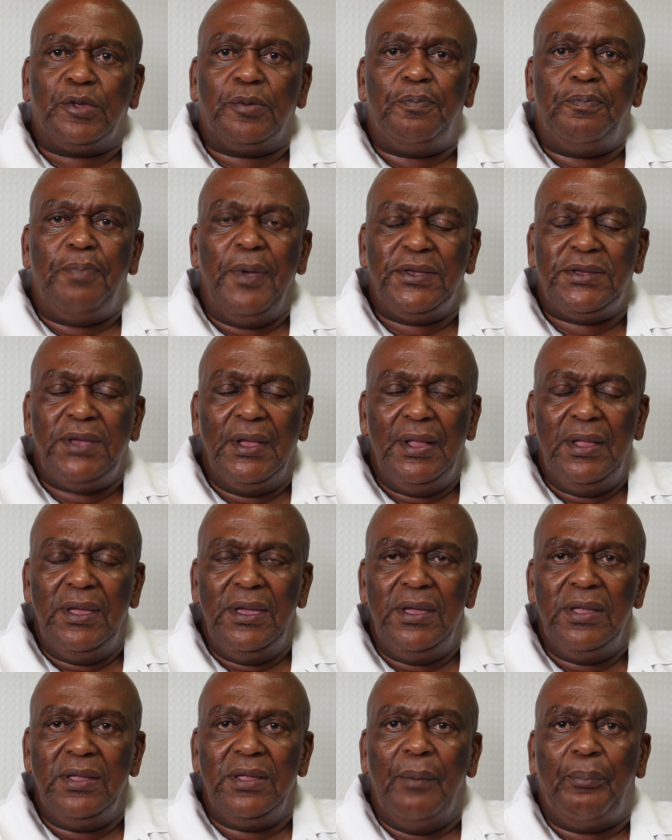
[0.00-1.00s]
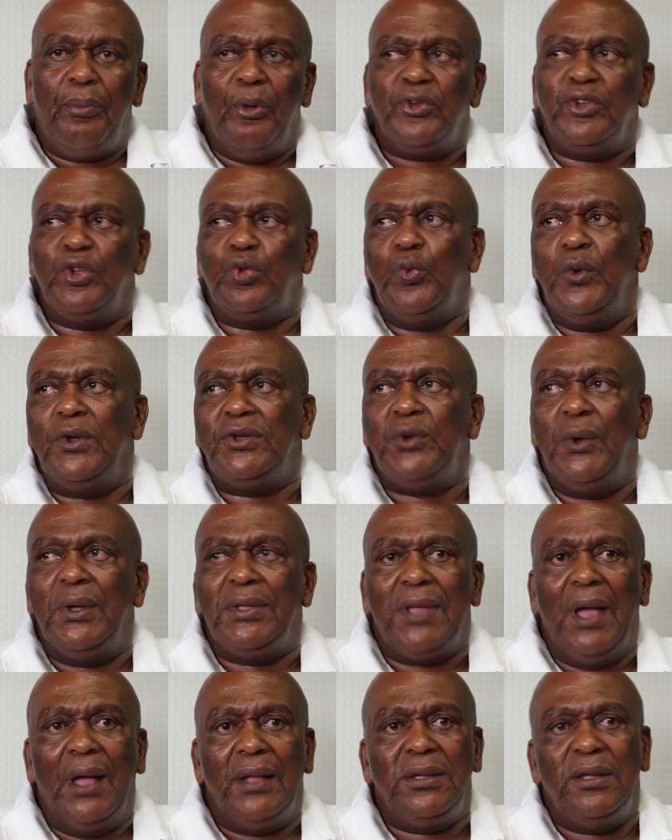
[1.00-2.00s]
especially the projects which
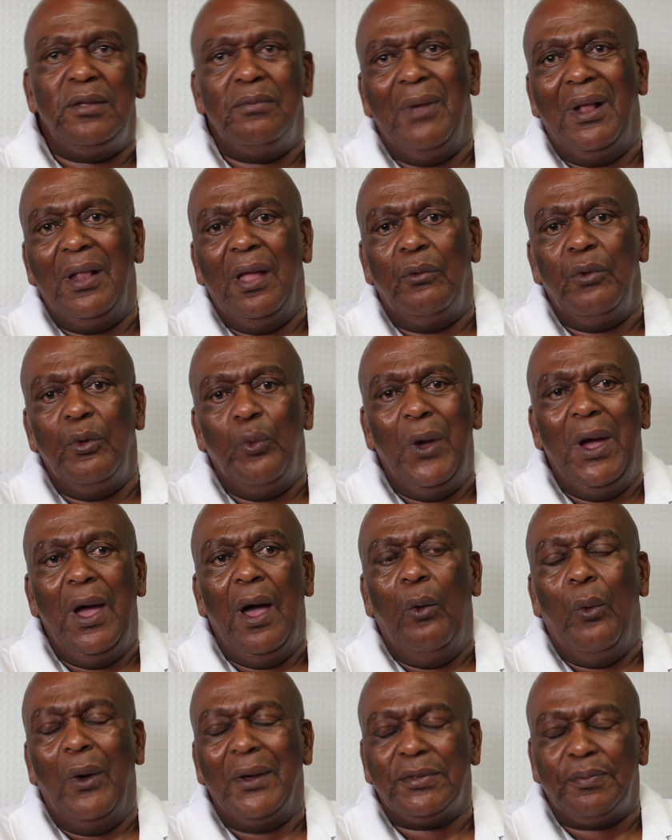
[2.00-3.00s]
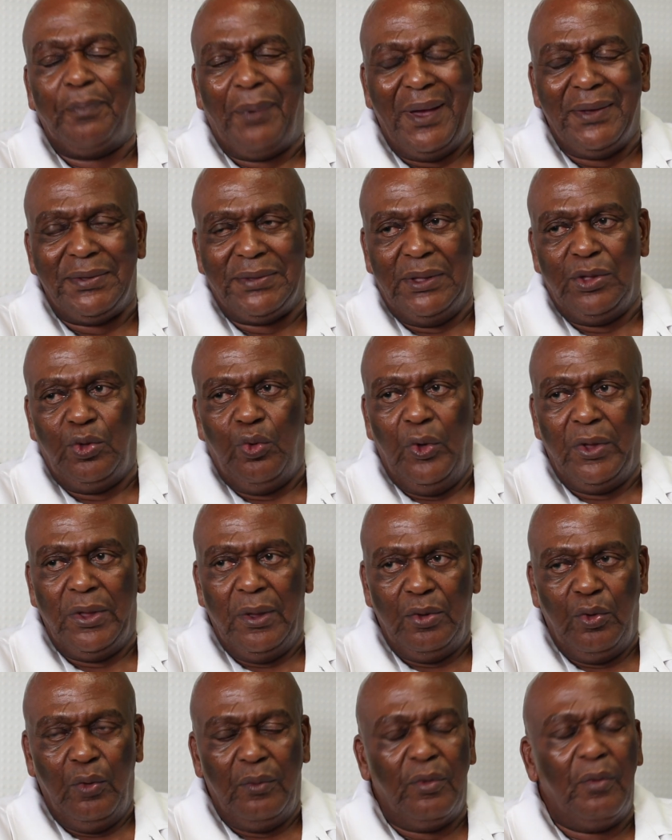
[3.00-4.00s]
were done in Malawi where I was present
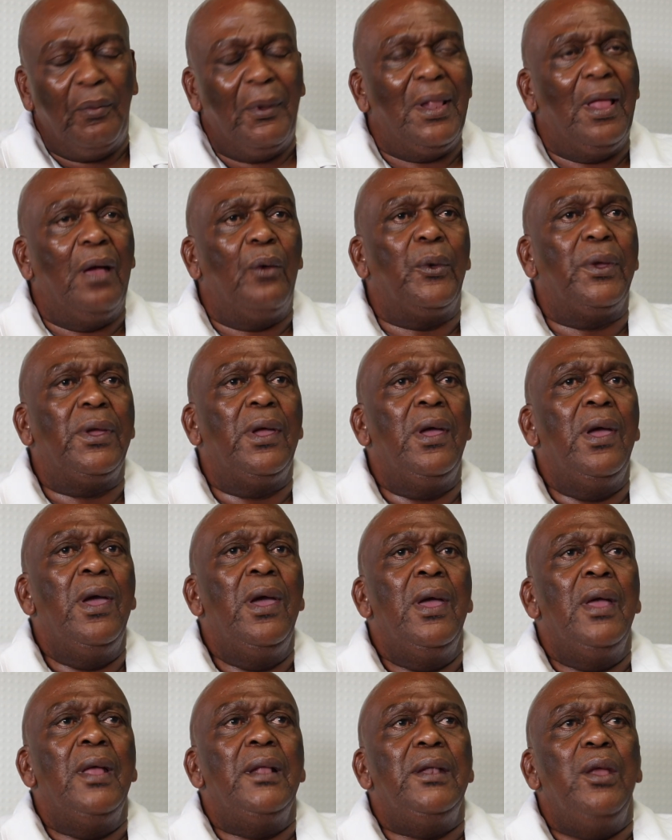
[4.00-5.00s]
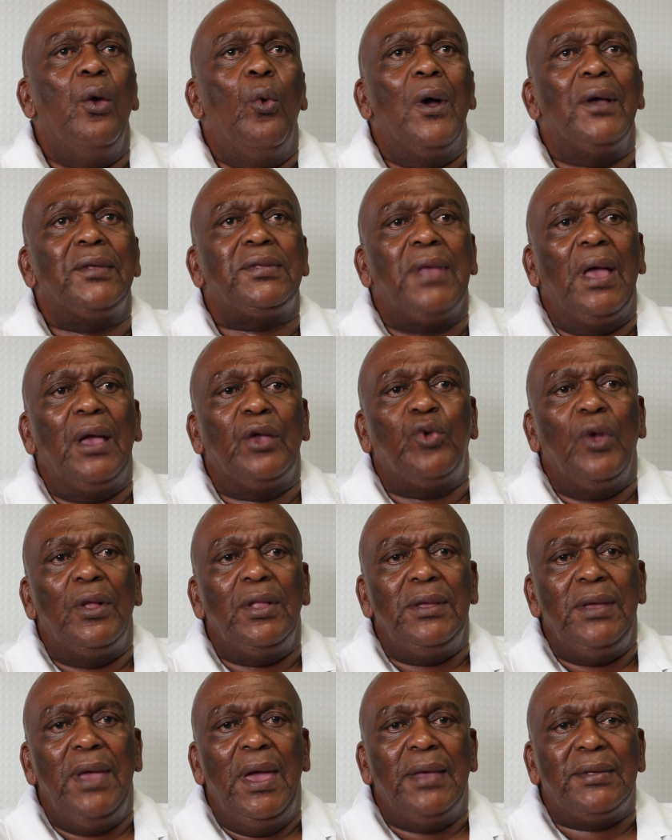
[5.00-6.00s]
with the Dr. Malawi, there was
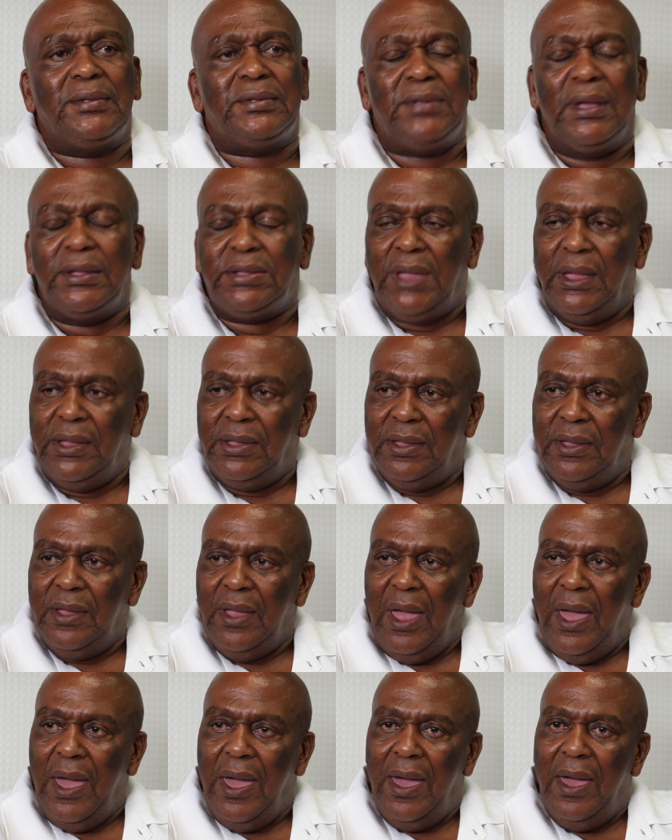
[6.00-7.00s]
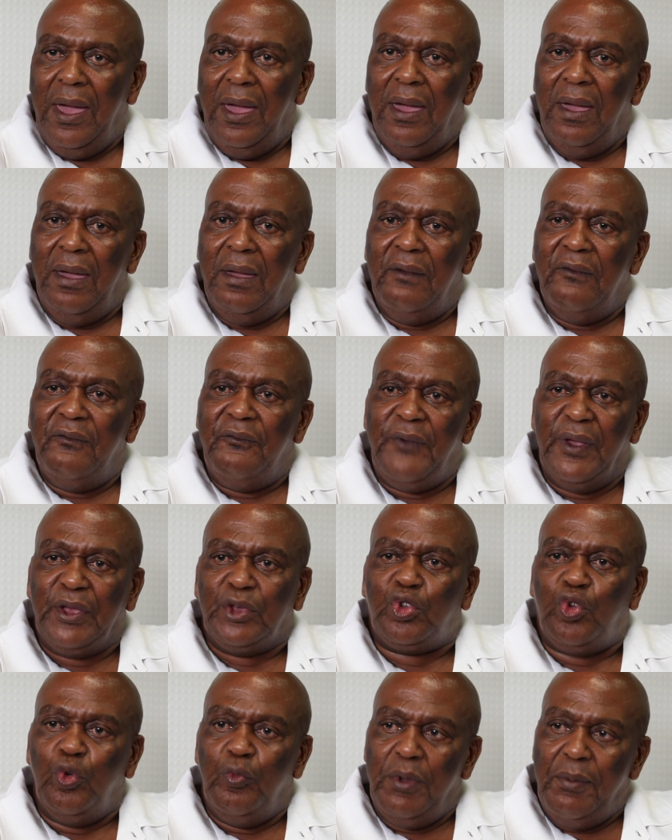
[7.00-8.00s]
actually a certain
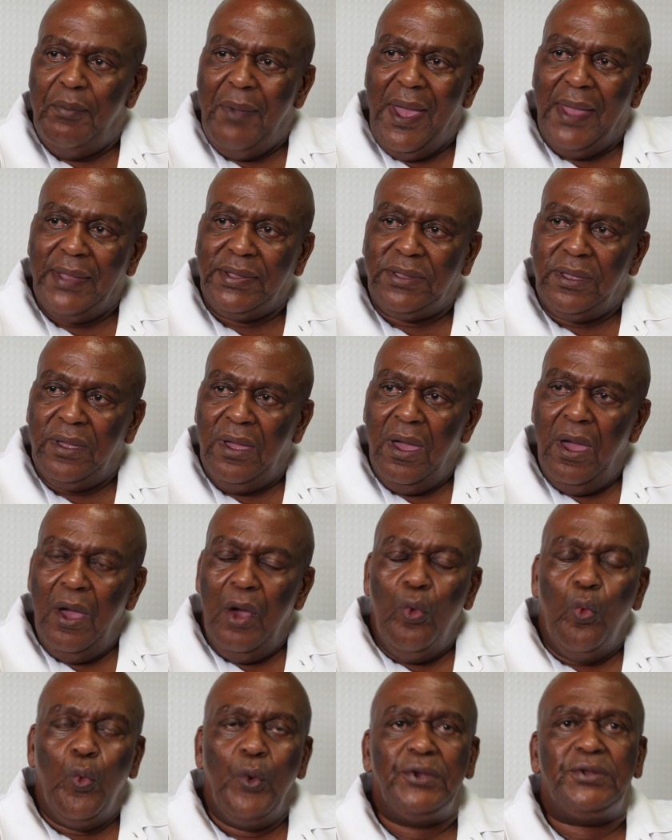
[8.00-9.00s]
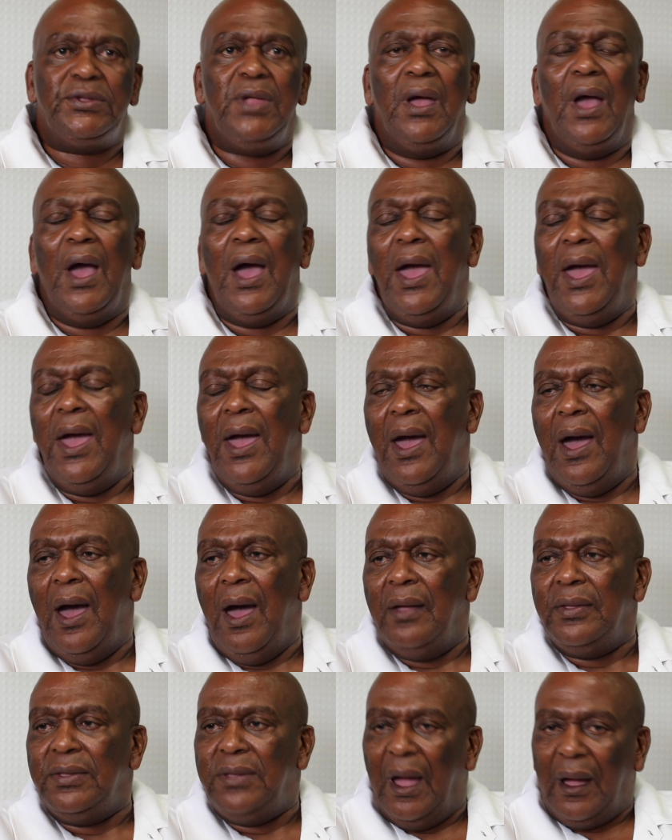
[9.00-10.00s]
things to be met, which
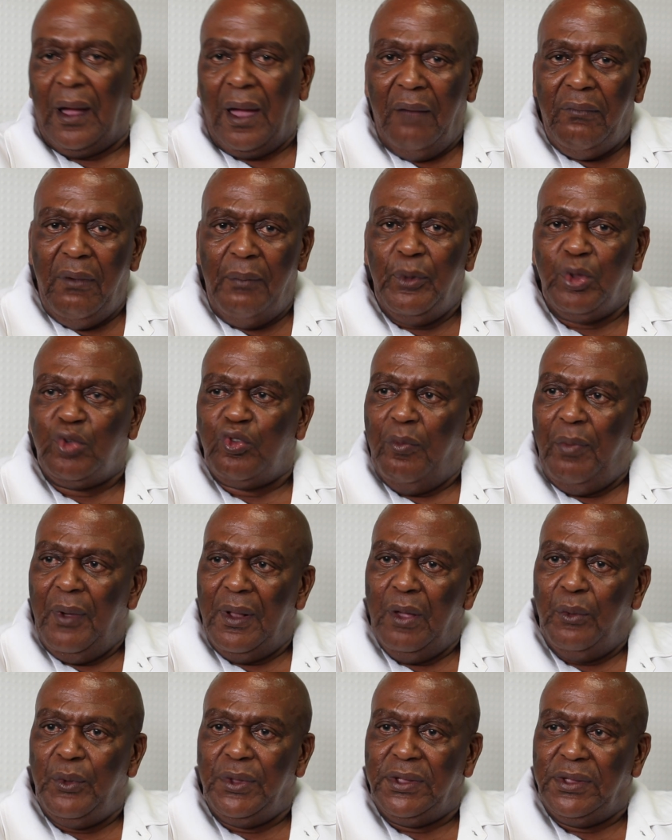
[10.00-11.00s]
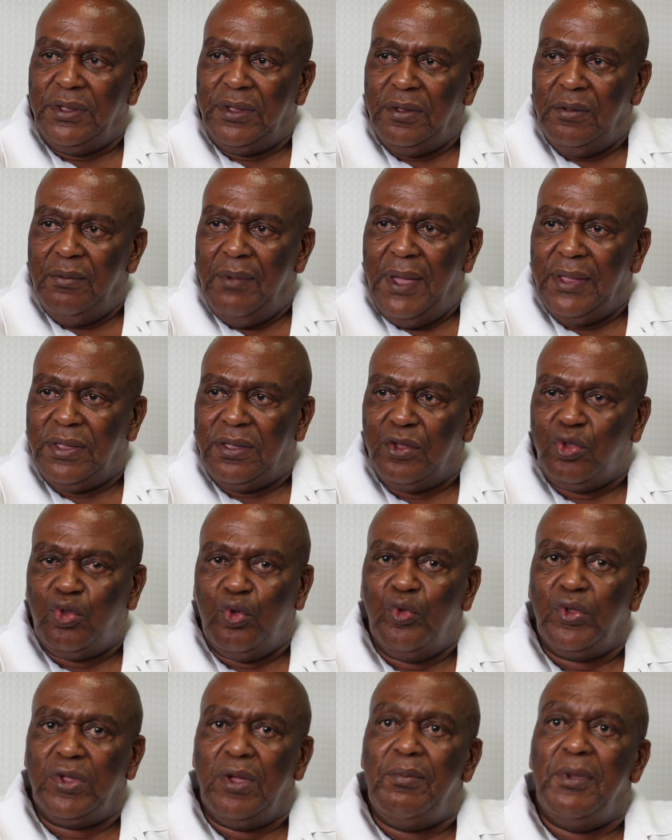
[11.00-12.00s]
the government of Malawi didn't meet
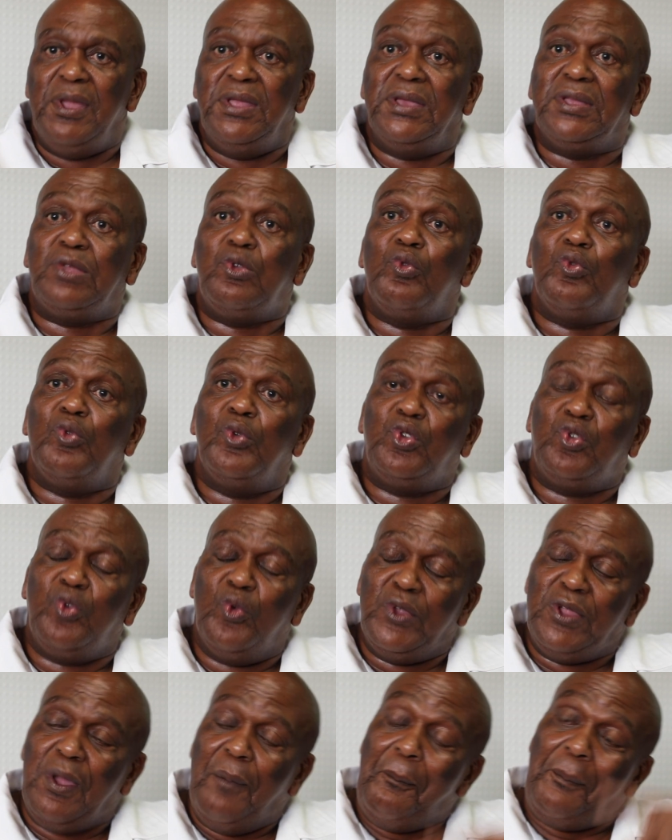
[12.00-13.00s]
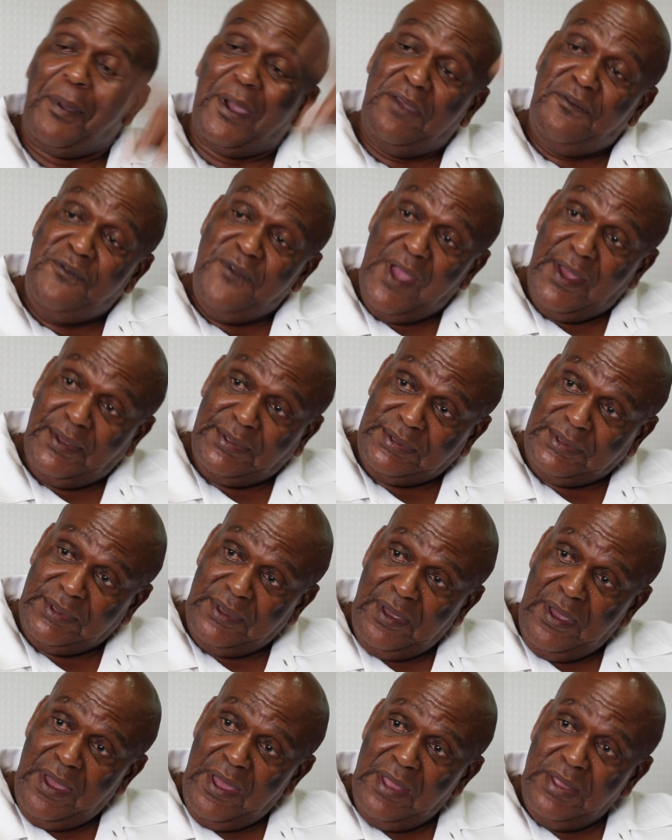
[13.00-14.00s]
through the
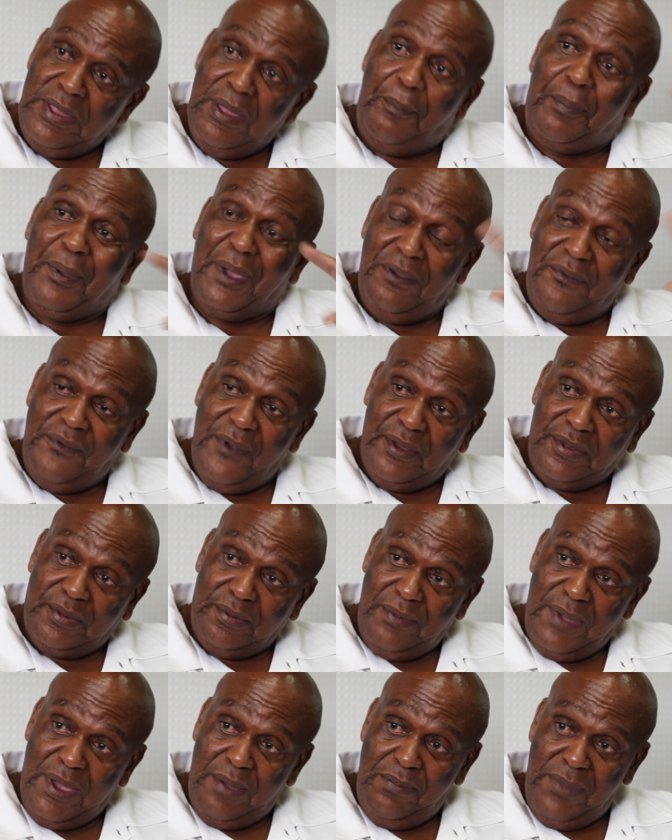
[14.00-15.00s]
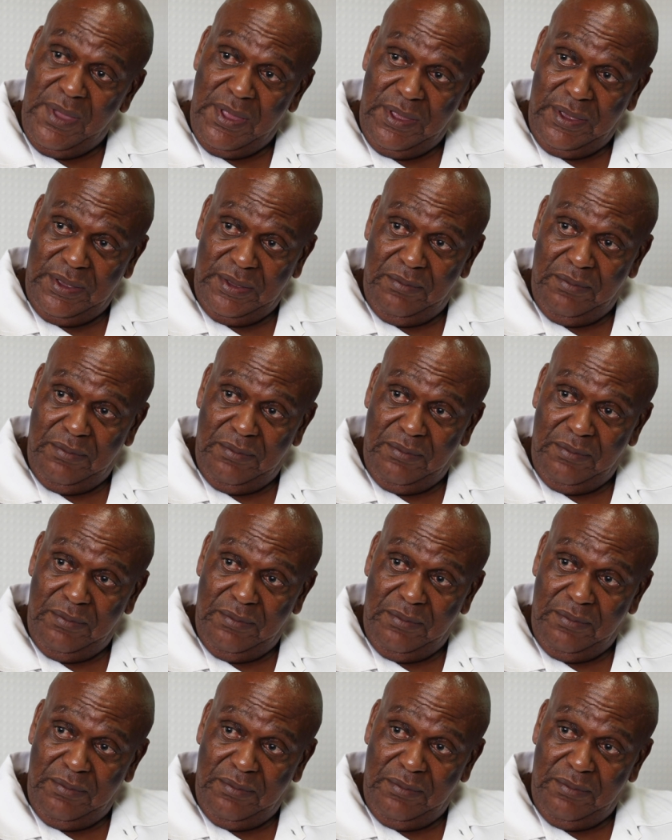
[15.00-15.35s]
previous minister, you